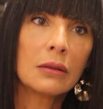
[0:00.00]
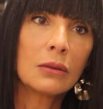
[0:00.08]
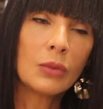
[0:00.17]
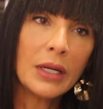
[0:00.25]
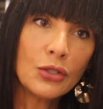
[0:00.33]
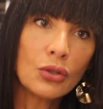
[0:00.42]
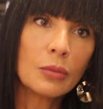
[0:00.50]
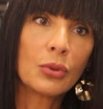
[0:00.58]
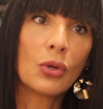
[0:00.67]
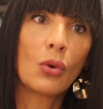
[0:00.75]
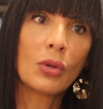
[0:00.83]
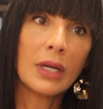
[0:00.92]
when you're
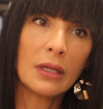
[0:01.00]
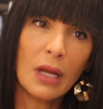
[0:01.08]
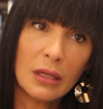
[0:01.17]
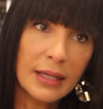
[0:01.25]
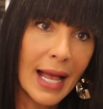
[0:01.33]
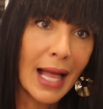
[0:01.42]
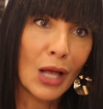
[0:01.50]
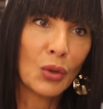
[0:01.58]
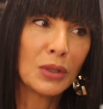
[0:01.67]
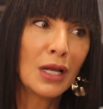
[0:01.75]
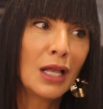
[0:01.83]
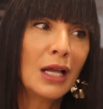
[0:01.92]
broken and
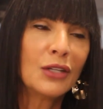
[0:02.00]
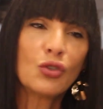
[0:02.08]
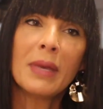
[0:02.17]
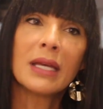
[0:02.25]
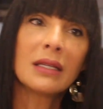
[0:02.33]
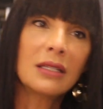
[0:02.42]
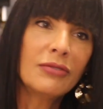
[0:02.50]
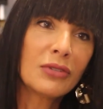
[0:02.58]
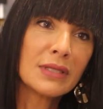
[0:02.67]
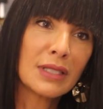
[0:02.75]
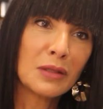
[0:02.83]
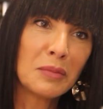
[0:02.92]
down, to make a
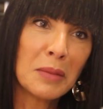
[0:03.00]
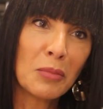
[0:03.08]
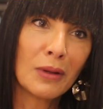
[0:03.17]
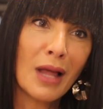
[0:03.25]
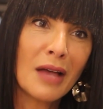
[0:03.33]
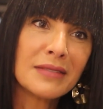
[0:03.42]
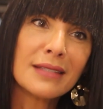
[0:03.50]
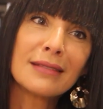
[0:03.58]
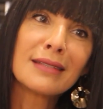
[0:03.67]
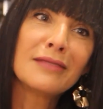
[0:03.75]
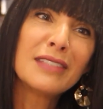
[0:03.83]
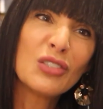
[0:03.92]
difference in people's lives,
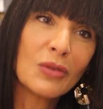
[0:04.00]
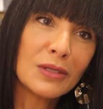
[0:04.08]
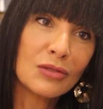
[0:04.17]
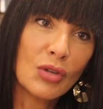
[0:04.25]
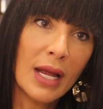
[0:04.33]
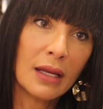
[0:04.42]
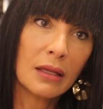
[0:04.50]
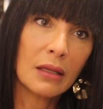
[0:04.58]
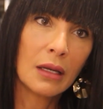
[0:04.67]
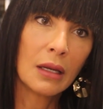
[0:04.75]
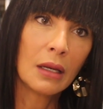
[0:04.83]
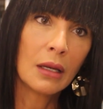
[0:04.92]
this gives you the strength.
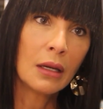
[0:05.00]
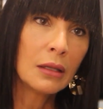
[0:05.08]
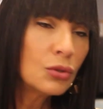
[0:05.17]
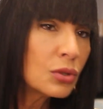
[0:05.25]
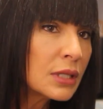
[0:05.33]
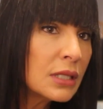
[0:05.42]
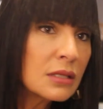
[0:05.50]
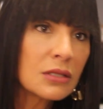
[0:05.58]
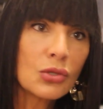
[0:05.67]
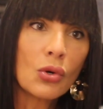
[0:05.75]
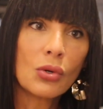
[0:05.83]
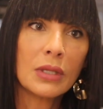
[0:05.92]
You read
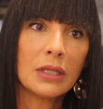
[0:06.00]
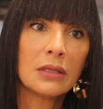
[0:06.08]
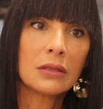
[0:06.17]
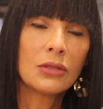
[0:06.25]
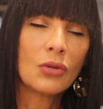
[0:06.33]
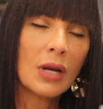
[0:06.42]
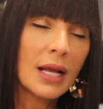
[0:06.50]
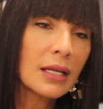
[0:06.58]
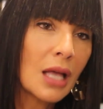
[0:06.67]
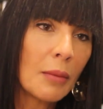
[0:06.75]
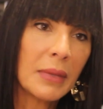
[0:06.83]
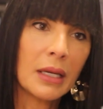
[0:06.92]
stories, like
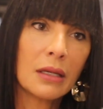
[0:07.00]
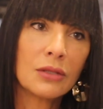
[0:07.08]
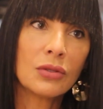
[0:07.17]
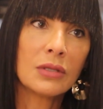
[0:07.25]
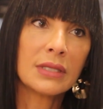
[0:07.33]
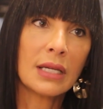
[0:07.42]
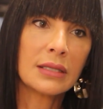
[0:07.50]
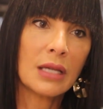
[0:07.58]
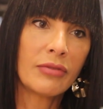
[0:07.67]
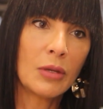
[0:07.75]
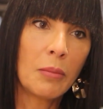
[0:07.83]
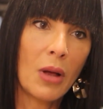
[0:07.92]
coming to the
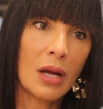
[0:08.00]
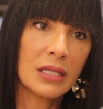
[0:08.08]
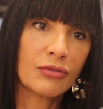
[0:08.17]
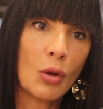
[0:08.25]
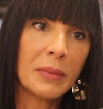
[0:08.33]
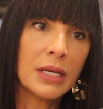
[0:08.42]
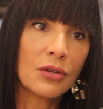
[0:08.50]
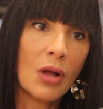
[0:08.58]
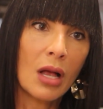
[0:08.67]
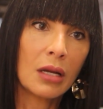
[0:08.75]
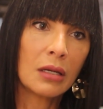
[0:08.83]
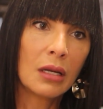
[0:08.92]
SAT-7 parts from
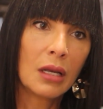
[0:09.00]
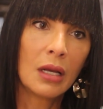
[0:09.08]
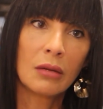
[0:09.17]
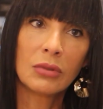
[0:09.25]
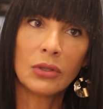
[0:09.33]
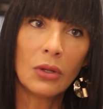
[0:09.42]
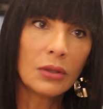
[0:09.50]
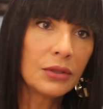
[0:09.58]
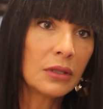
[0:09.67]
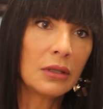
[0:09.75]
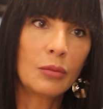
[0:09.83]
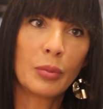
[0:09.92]
Iran, with all
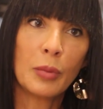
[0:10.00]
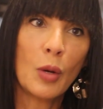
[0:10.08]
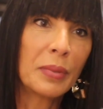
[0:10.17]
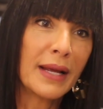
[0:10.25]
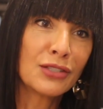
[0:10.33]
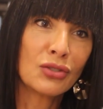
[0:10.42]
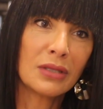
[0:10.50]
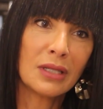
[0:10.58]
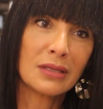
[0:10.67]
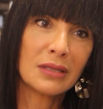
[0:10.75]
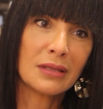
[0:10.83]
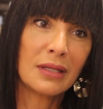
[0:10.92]
the oppression
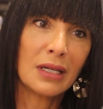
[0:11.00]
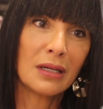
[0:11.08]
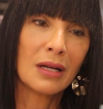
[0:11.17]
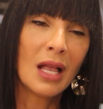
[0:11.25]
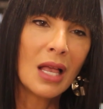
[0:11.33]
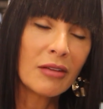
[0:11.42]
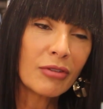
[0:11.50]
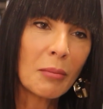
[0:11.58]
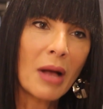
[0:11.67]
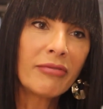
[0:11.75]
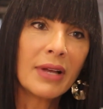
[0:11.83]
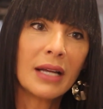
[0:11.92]
that's there, from
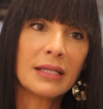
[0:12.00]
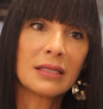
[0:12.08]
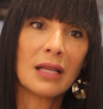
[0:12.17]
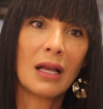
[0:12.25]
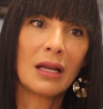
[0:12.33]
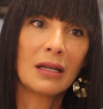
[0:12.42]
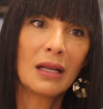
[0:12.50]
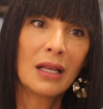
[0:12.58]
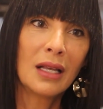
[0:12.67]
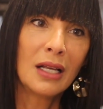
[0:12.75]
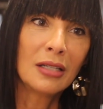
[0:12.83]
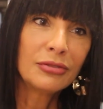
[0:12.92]
Afghanistan,
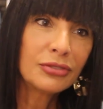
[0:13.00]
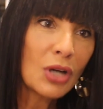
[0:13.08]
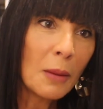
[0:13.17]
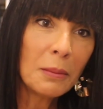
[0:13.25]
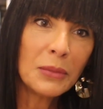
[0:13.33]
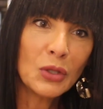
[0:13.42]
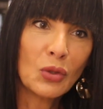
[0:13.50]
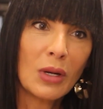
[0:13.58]
from,